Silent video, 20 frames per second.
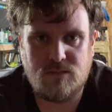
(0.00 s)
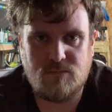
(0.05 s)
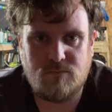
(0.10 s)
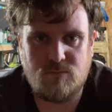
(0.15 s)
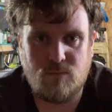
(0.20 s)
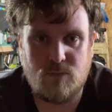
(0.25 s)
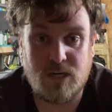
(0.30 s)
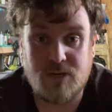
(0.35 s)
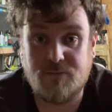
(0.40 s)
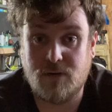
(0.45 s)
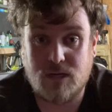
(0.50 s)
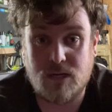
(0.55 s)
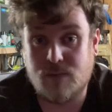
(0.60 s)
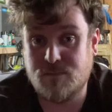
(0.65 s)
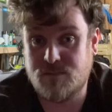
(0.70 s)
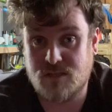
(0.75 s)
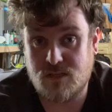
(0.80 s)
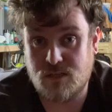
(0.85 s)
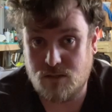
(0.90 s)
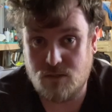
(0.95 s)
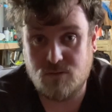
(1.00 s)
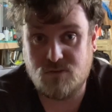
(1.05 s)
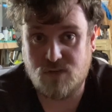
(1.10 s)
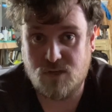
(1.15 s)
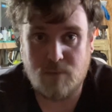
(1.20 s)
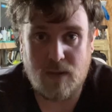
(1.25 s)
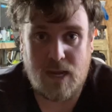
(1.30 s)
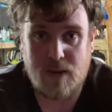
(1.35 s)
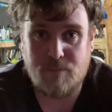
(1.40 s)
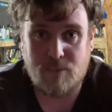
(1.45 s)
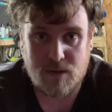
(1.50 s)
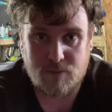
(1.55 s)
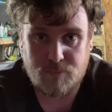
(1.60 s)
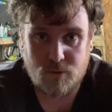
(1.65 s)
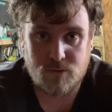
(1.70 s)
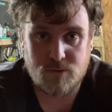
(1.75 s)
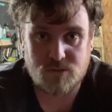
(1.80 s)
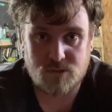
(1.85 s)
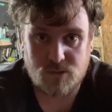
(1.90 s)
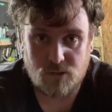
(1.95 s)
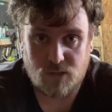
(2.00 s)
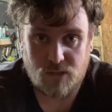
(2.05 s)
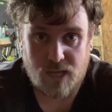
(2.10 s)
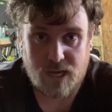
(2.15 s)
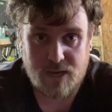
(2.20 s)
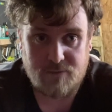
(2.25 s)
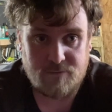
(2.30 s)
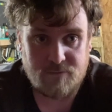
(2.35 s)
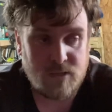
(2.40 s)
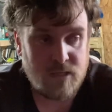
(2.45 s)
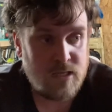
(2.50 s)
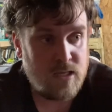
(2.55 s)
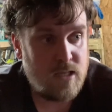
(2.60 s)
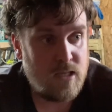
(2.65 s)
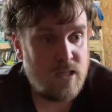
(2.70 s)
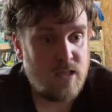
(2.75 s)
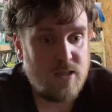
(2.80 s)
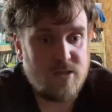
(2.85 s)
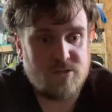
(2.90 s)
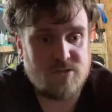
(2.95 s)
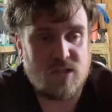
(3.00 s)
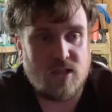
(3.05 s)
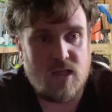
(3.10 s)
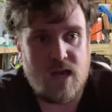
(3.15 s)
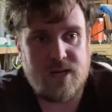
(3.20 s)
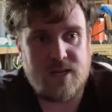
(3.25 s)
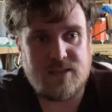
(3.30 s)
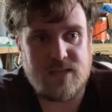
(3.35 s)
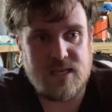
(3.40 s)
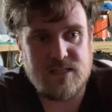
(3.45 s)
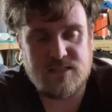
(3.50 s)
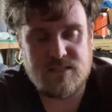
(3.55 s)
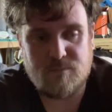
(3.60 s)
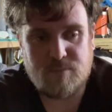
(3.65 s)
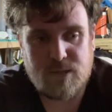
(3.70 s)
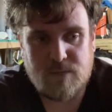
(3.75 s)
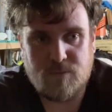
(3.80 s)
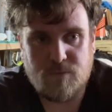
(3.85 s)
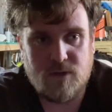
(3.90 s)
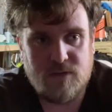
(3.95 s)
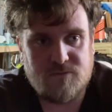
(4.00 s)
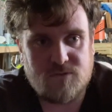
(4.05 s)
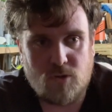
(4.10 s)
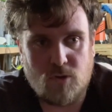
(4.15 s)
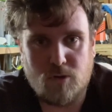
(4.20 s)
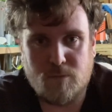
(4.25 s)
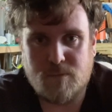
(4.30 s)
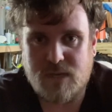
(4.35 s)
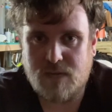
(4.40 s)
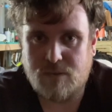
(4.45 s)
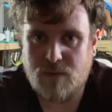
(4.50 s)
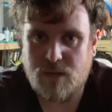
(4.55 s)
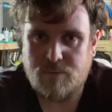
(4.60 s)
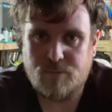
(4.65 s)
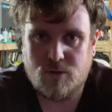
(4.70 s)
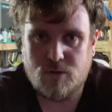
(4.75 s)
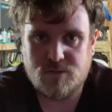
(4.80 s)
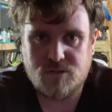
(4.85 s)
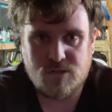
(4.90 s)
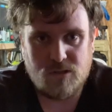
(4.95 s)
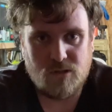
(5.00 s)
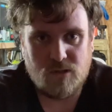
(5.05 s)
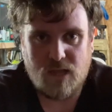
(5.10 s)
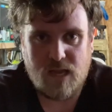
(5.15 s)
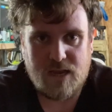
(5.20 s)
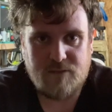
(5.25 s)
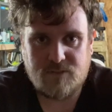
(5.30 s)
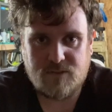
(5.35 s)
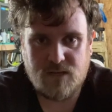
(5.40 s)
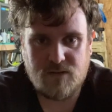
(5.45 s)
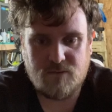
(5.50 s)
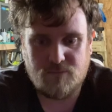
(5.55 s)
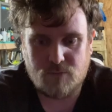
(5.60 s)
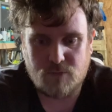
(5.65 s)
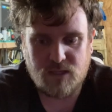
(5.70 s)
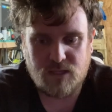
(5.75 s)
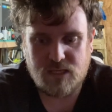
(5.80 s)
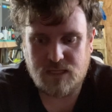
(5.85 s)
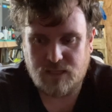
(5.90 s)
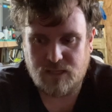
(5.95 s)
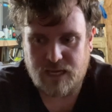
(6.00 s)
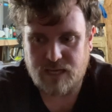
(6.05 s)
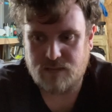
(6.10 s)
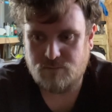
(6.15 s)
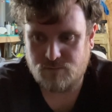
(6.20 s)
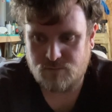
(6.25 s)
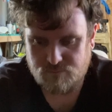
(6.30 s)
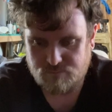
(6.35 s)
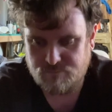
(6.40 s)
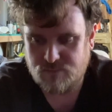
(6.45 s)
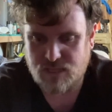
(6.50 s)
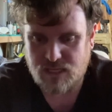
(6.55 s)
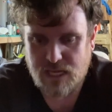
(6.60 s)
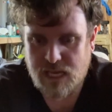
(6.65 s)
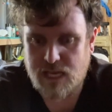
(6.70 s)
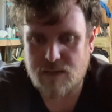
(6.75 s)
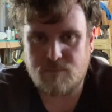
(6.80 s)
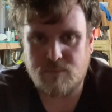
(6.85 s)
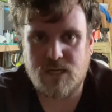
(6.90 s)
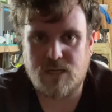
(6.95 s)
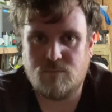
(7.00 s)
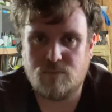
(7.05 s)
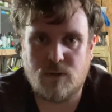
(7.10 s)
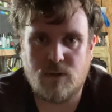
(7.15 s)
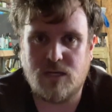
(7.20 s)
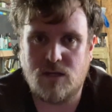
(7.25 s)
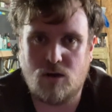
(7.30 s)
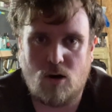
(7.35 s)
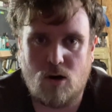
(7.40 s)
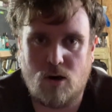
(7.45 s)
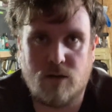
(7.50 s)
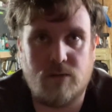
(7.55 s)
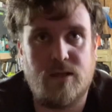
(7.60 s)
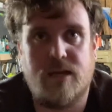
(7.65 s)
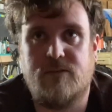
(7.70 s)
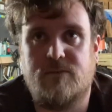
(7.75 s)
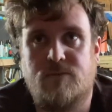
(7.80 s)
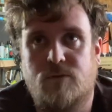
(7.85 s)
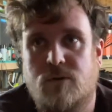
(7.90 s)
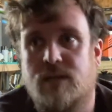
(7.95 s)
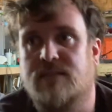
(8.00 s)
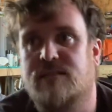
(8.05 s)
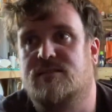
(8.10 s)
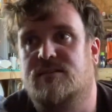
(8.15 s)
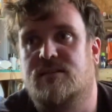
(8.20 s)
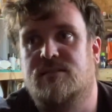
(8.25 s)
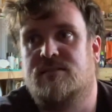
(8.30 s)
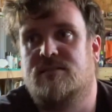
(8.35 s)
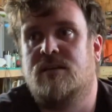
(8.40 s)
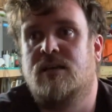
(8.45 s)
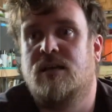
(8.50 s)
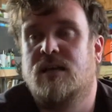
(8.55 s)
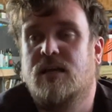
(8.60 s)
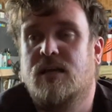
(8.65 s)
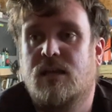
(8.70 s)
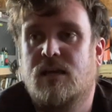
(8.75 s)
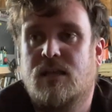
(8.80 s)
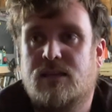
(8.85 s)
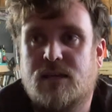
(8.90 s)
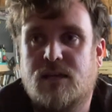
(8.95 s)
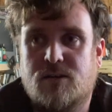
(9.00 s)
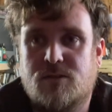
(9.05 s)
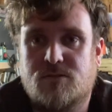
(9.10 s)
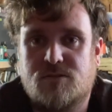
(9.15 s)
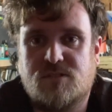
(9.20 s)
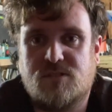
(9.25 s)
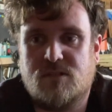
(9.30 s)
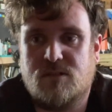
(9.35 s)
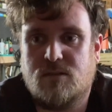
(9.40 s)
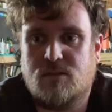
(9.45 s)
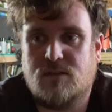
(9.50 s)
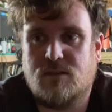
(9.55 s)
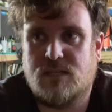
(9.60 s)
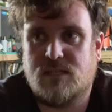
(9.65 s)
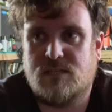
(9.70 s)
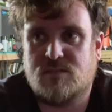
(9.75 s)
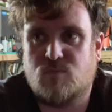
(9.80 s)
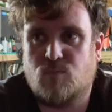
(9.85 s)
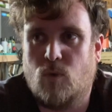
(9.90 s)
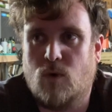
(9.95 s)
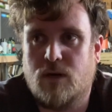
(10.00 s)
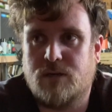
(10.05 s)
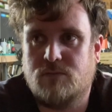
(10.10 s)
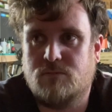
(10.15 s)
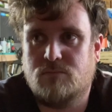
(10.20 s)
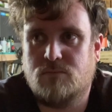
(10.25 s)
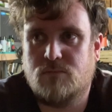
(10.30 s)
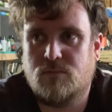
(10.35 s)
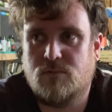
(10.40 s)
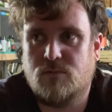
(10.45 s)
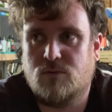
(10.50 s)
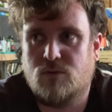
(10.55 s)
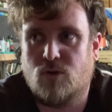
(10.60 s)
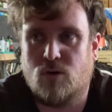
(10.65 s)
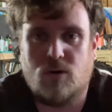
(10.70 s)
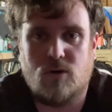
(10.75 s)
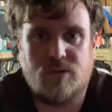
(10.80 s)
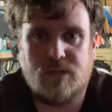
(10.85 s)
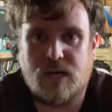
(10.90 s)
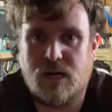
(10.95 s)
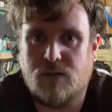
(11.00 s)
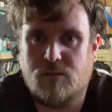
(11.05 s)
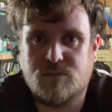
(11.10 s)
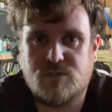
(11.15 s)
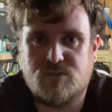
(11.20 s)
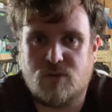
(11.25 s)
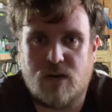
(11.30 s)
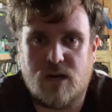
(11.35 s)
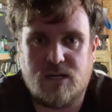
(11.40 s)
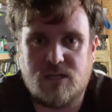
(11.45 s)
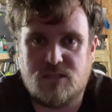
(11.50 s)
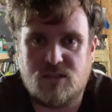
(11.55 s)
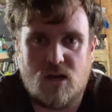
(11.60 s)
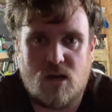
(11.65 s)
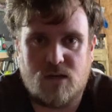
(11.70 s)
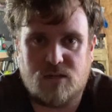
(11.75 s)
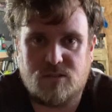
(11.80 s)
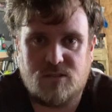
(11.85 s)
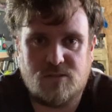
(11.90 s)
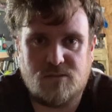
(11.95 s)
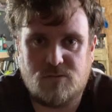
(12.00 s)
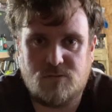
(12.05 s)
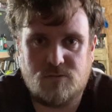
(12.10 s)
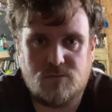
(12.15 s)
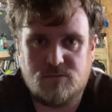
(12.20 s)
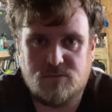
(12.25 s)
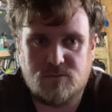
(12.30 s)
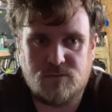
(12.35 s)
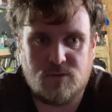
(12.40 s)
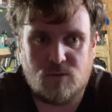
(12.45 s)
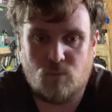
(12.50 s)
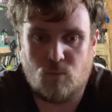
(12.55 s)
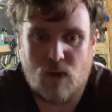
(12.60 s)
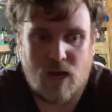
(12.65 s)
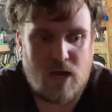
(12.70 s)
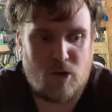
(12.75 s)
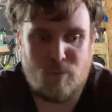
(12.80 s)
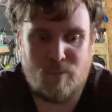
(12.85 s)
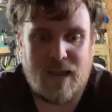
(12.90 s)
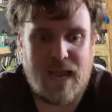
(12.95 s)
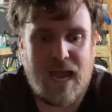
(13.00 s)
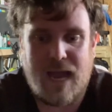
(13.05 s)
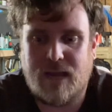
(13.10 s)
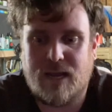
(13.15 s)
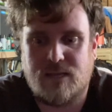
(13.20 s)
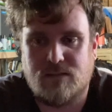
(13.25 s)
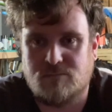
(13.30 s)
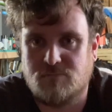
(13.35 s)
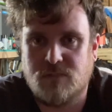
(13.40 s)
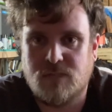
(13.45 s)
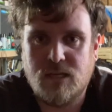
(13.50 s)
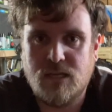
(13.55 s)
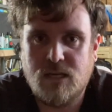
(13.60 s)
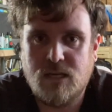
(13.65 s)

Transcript: whenever it comes to YouTube and my personal life. There's a lot of things that people have told me in my personal life that have really like hit me pretty hard. Like, for instance, there's this one girl that I was trying to talk to a while back, and